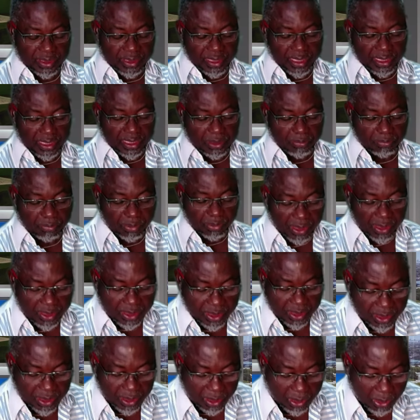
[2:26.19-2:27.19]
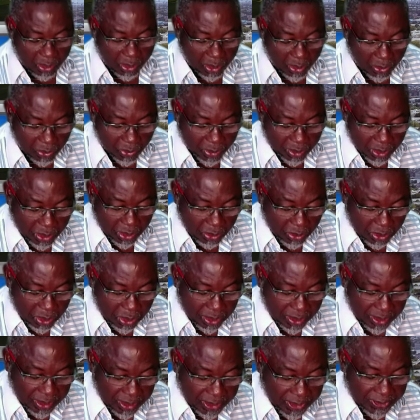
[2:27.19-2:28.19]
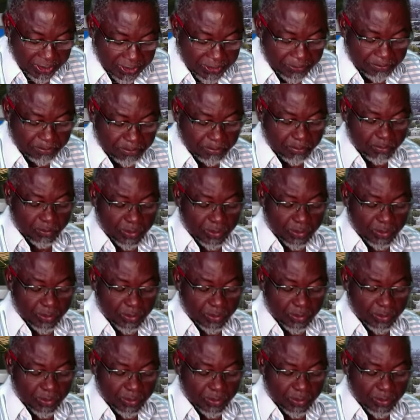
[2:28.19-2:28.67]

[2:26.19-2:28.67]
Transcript: let's bless the Lord with you today.